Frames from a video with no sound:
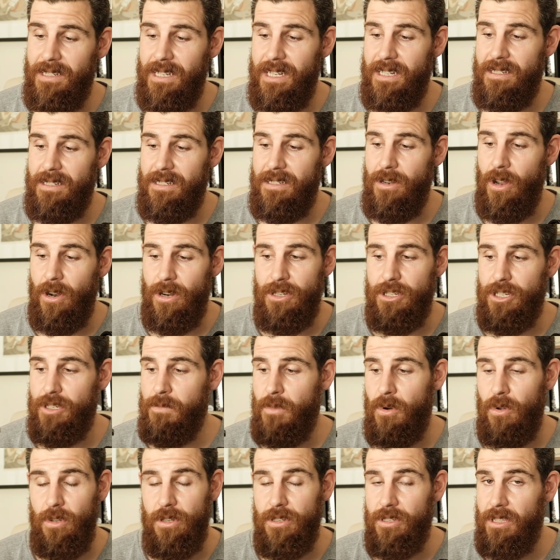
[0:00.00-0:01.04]
It's not as
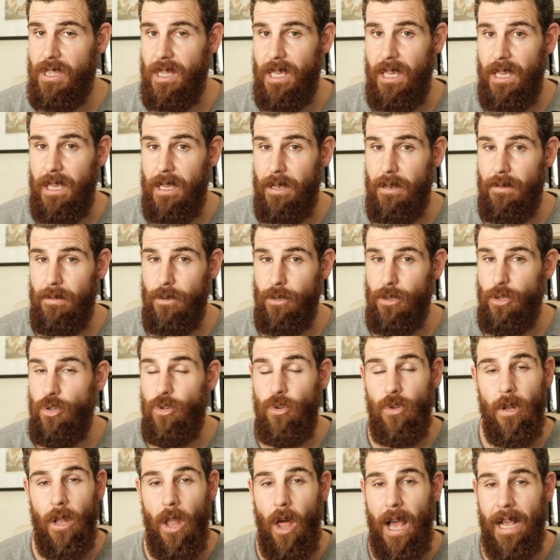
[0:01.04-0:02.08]
small as the
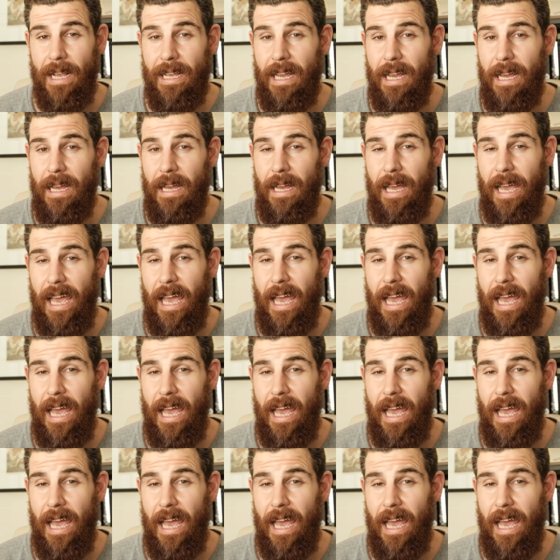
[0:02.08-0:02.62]
new Leica